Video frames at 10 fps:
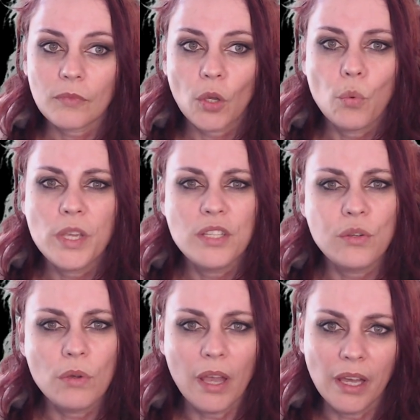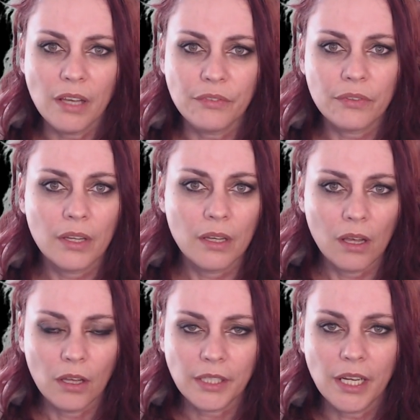we do have
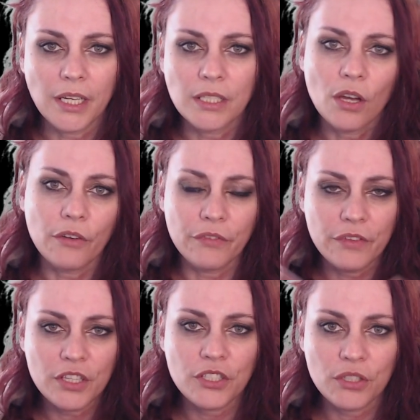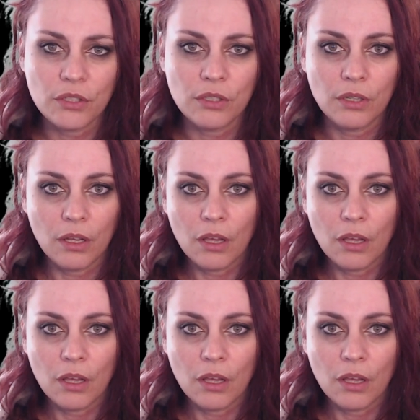a kind of vision